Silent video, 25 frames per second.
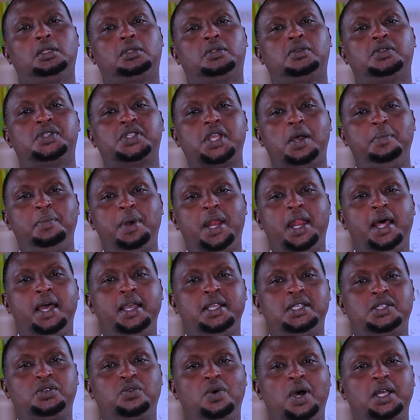to
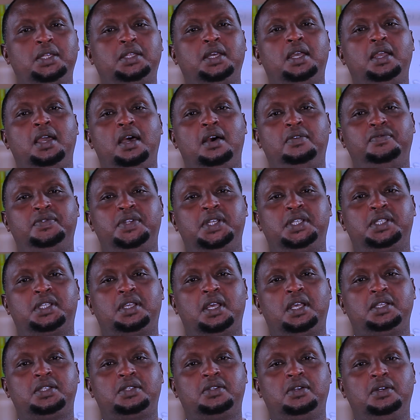summarize what I have
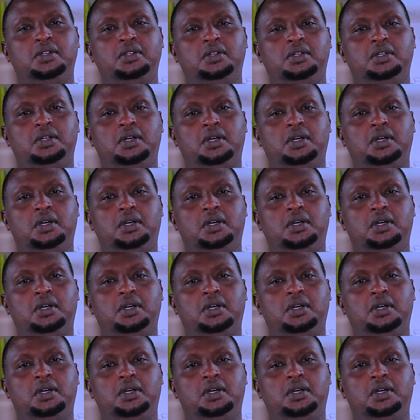discussed on